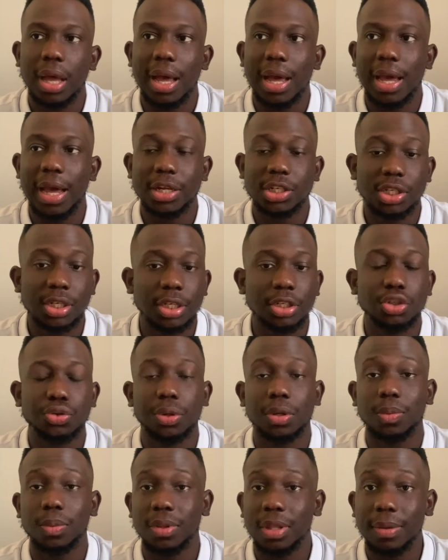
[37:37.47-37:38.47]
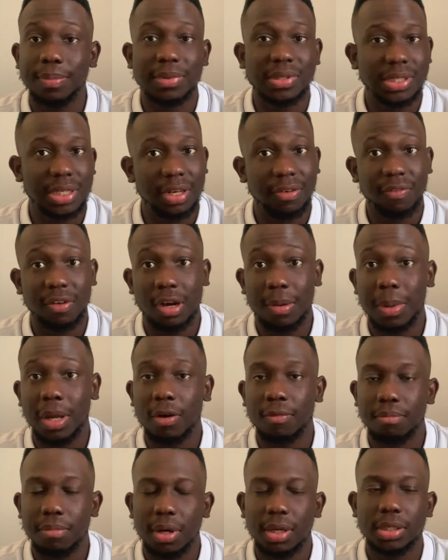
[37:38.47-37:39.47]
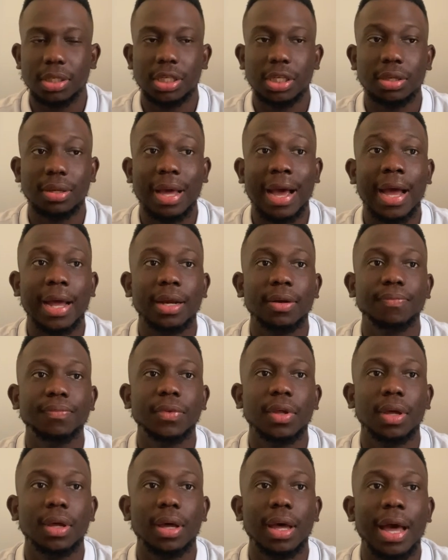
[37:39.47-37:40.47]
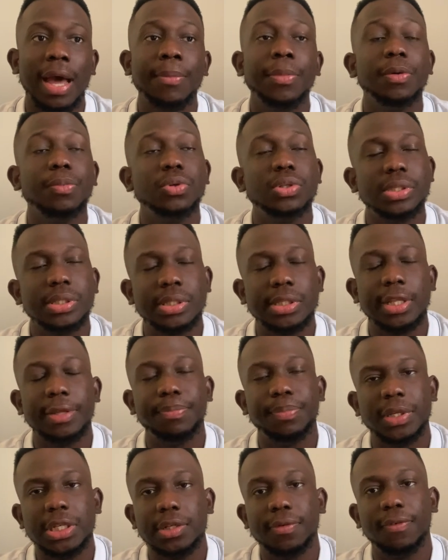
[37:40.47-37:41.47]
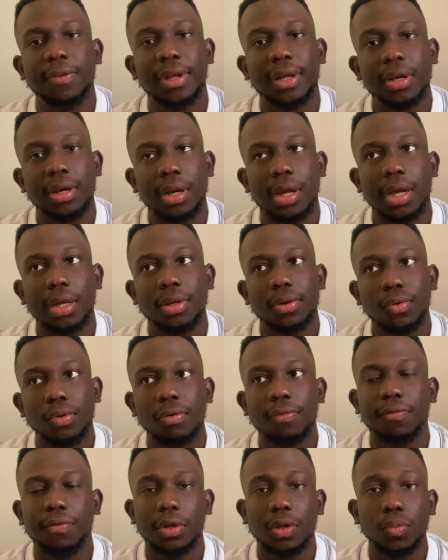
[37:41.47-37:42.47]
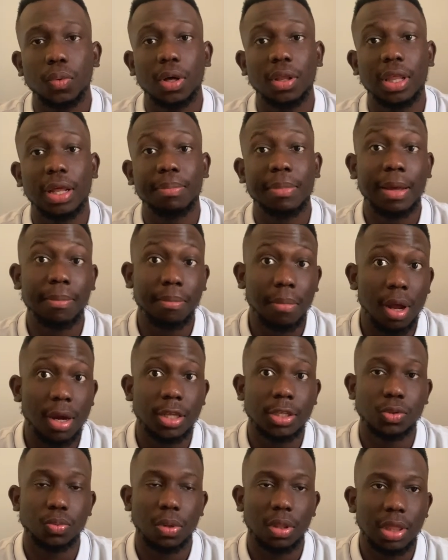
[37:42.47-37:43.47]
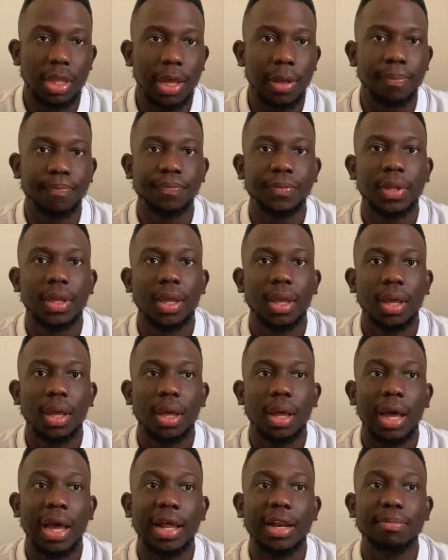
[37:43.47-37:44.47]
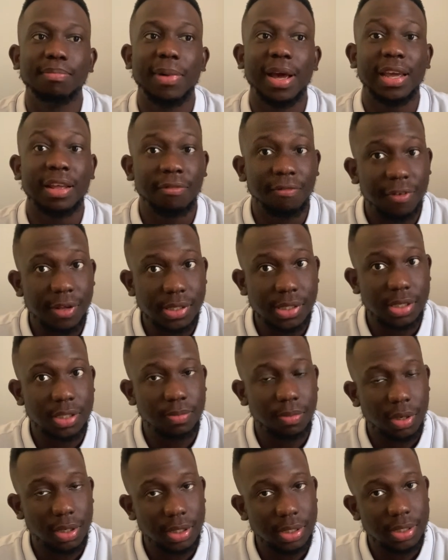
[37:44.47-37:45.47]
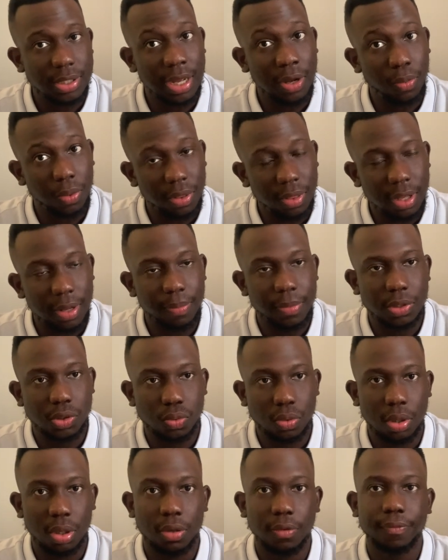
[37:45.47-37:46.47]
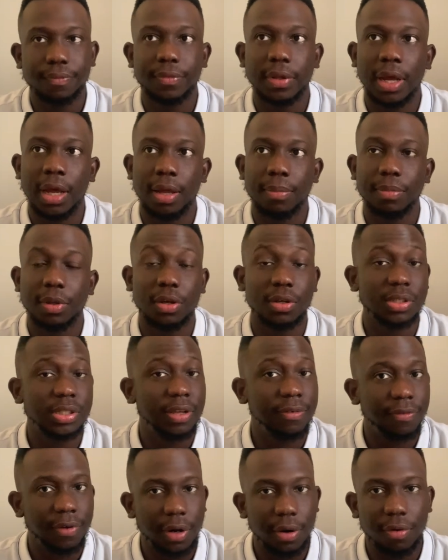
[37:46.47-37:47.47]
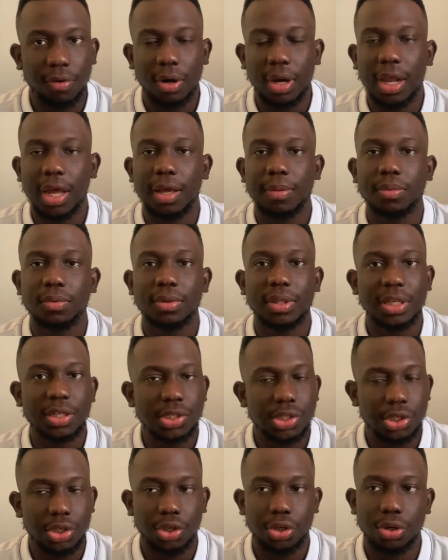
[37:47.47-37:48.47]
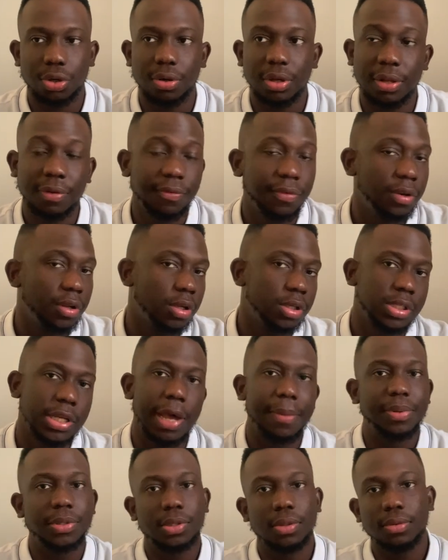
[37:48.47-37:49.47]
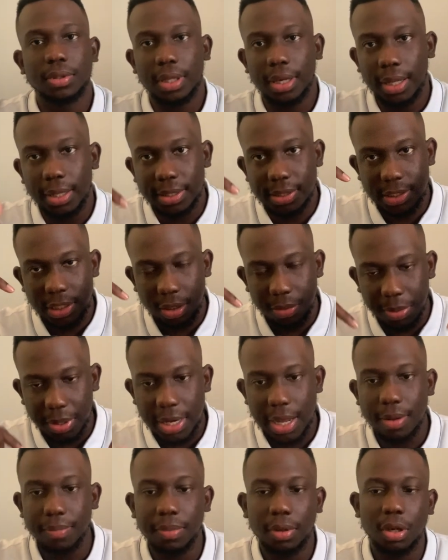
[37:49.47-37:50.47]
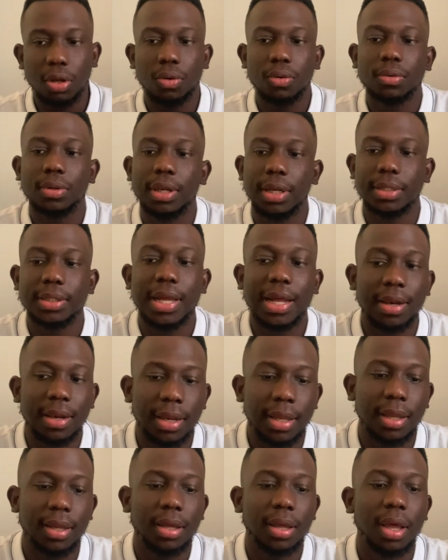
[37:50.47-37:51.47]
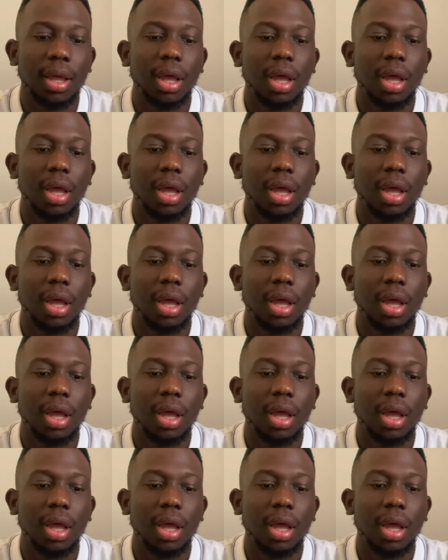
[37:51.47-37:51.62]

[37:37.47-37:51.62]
I actually trade with them a significant amount of money. And I'm able to sleep peacefully at night, knowing fully well that my money is with them. And my investors' monies are with them as well, because they're very reliable, they're secure. Infinox Capital, the link is going to be down below. Click that link.